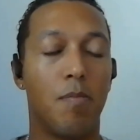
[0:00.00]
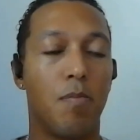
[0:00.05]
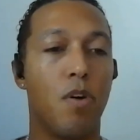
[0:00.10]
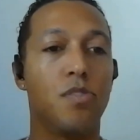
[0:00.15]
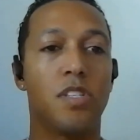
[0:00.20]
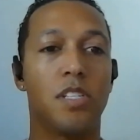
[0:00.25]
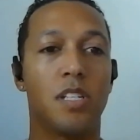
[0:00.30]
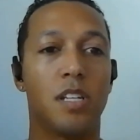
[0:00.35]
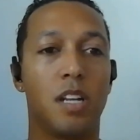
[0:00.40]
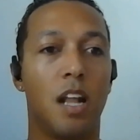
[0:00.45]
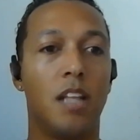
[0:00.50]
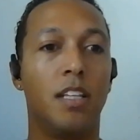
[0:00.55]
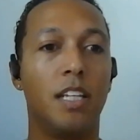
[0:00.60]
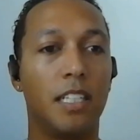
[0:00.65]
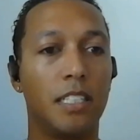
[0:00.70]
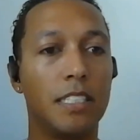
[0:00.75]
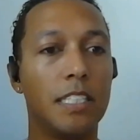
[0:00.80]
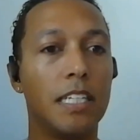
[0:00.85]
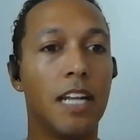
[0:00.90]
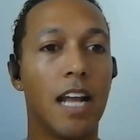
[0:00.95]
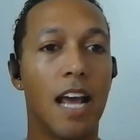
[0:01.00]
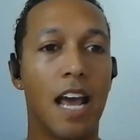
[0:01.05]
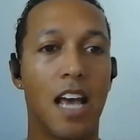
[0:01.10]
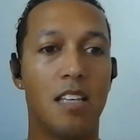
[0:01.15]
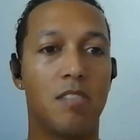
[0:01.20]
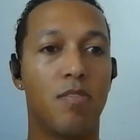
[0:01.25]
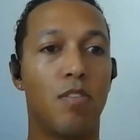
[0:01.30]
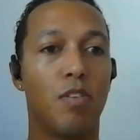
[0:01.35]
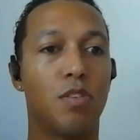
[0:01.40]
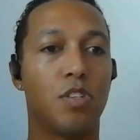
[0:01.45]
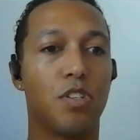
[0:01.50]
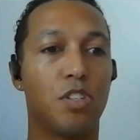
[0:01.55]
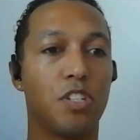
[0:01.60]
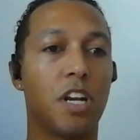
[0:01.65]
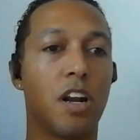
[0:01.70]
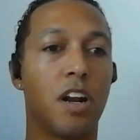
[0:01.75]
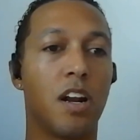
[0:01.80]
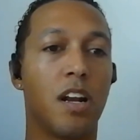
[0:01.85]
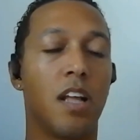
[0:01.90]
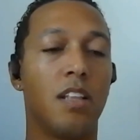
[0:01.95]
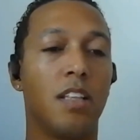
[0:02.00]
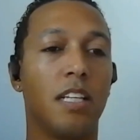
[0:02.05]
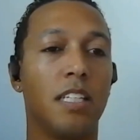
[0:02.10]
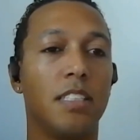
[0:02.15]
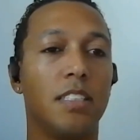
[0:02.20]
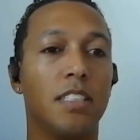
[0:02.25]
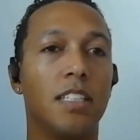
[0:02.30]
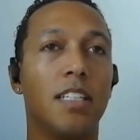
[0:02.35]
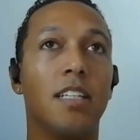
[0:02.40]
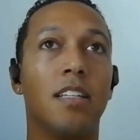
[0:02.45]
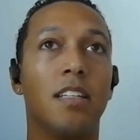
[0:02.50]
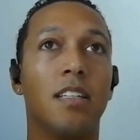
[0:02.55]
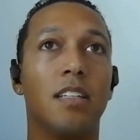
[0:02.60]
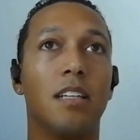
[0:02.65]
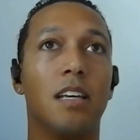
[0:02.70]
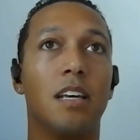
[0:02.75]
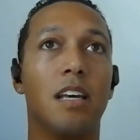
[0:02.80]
I posted it on LinkedIn. I asked folks to share it on LinkedIn,